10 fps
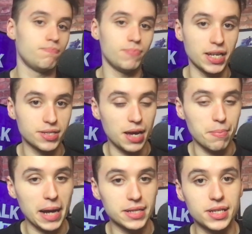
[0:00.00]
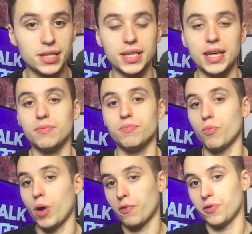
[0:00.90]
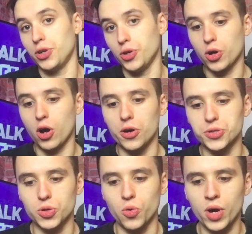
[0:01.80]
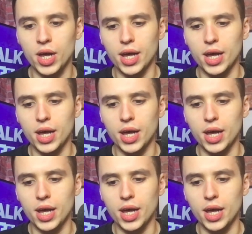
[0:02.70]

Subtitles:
let's say, Man City, the wealth at Newcastle,